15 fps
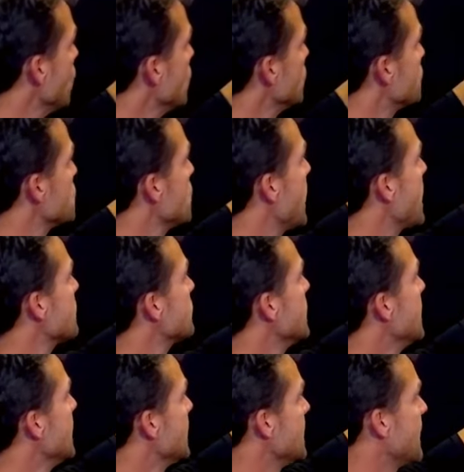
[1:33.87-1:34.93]
Well, if you
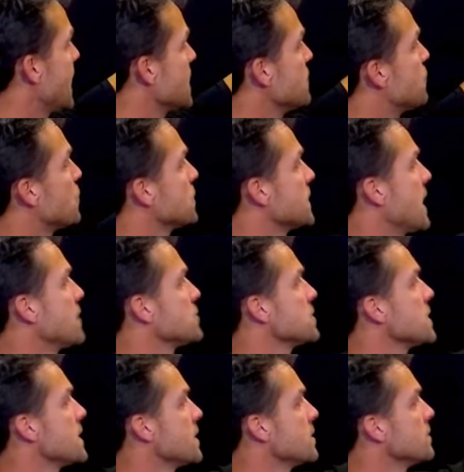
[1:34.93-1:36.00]
have
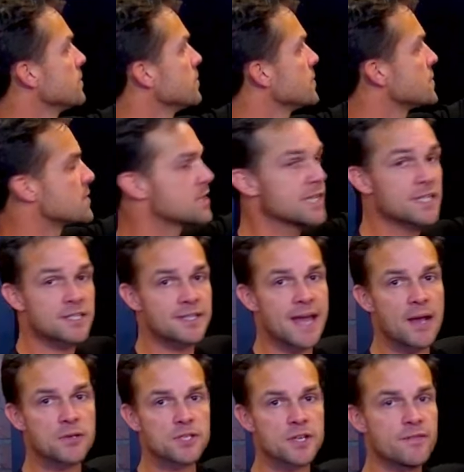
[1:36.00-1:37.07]
94,000 here,
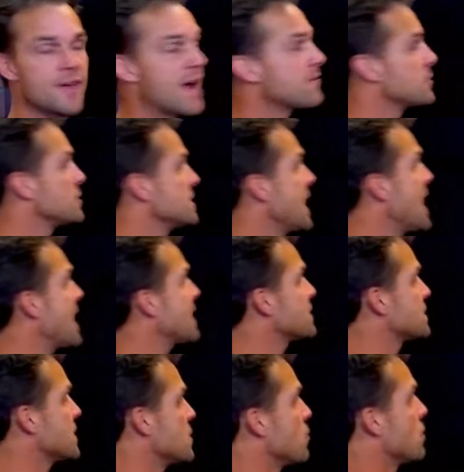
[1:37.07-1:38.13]
6,000 of after
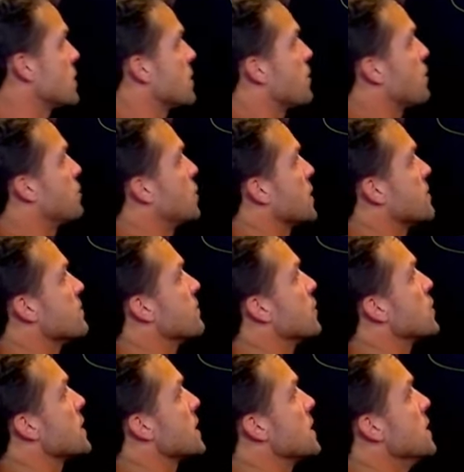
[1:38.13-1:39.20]
tax and you want to
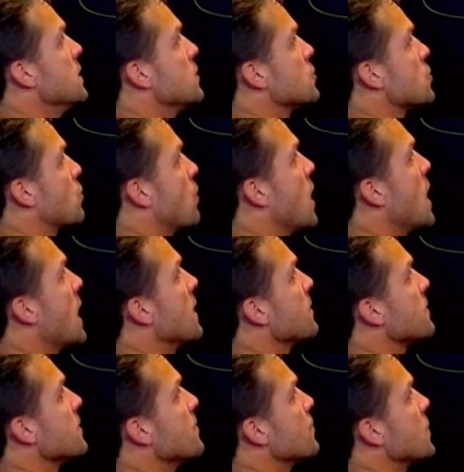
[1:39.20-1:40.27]
convert it to
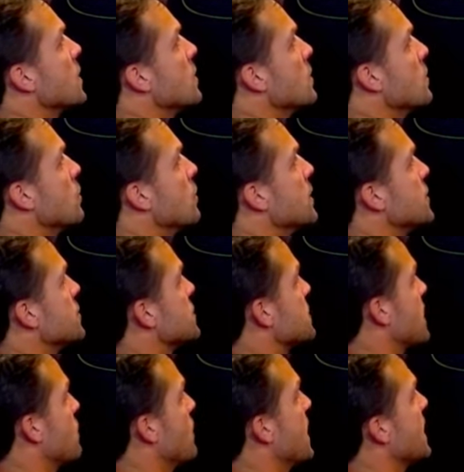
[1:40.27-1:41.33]
Roth, well, you
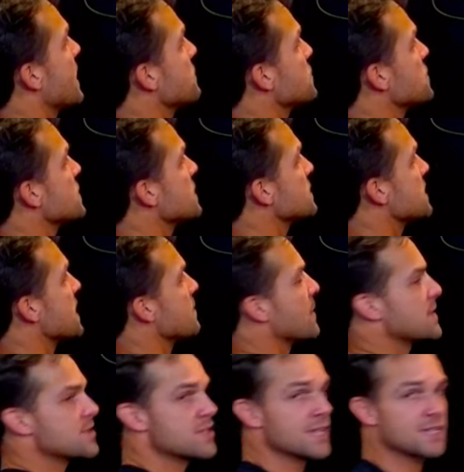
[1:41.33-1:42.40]
just say, well, hey, I'm just going to
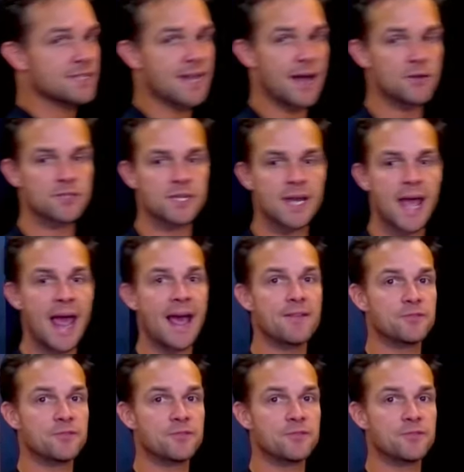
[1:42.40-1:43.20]
take my 6,000